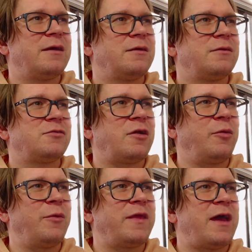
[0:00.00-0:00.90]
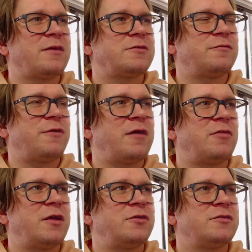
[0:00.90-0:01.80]
Starting with S and 5
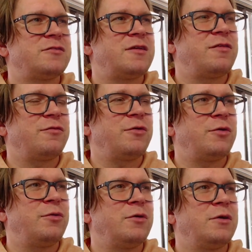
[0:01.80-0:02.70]
letters, see-through.